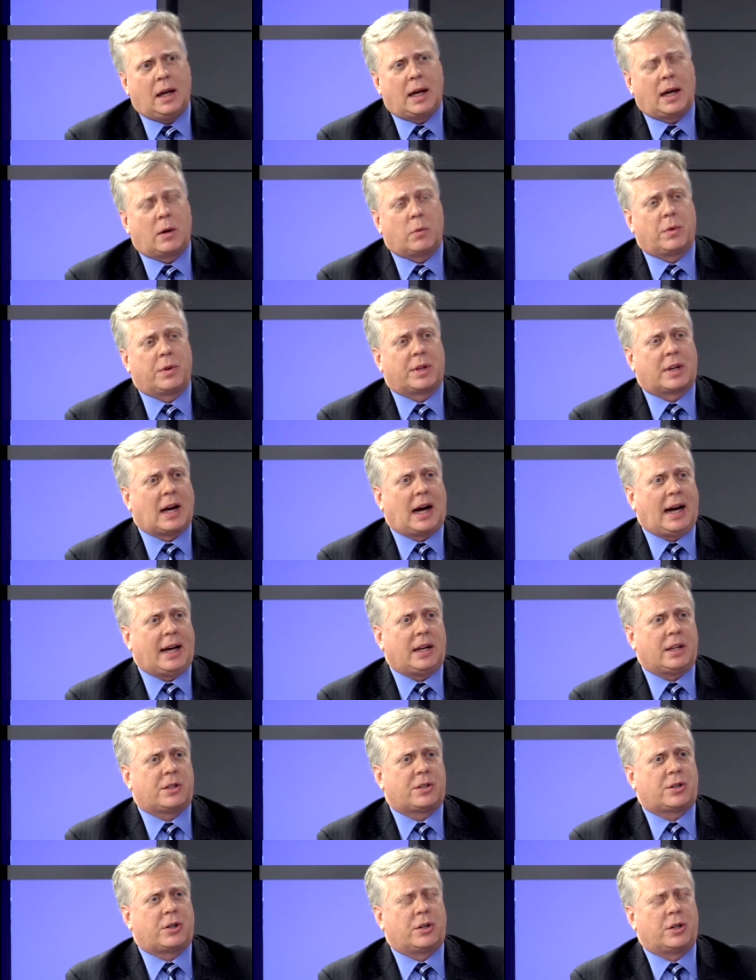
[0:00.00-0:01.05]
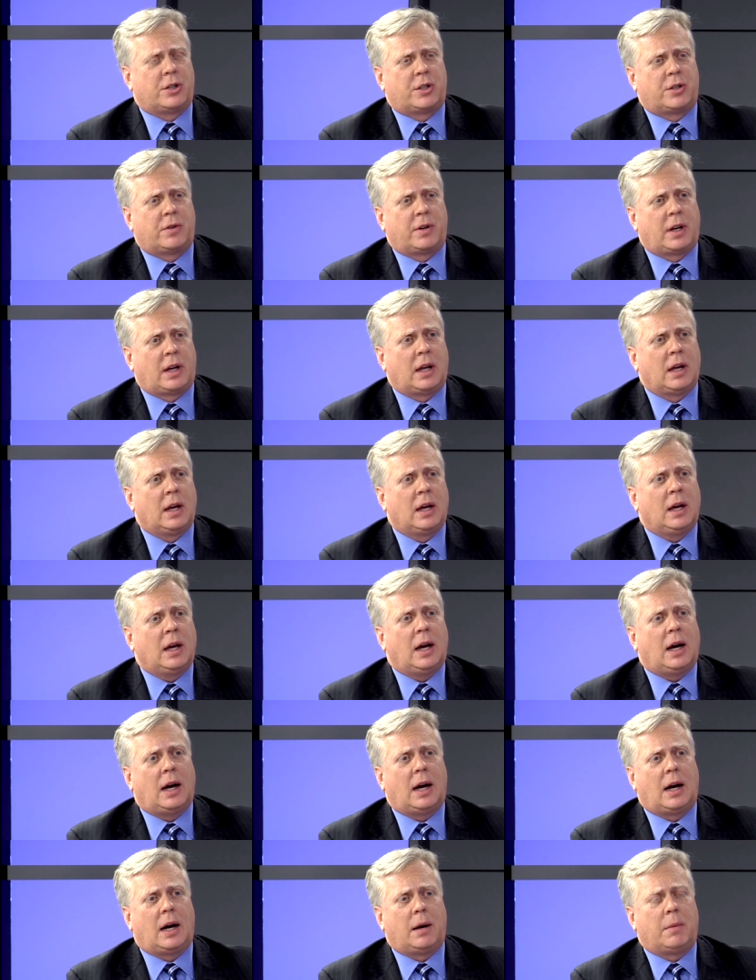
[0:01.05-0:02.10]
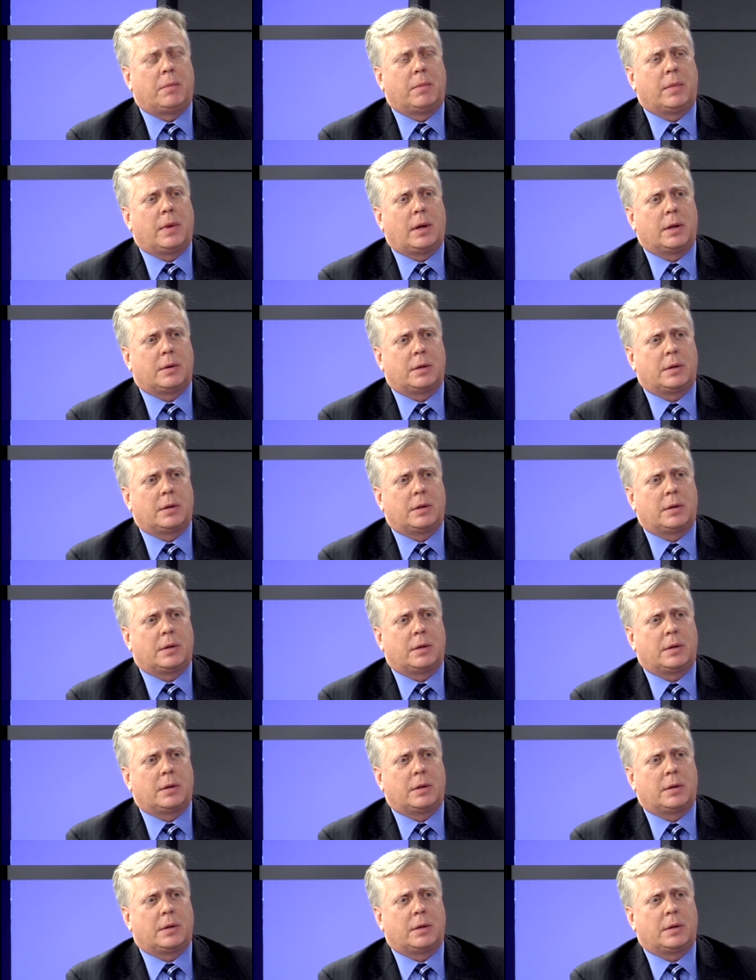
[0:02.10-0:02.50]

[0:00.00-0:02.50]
And with guided surgery, um,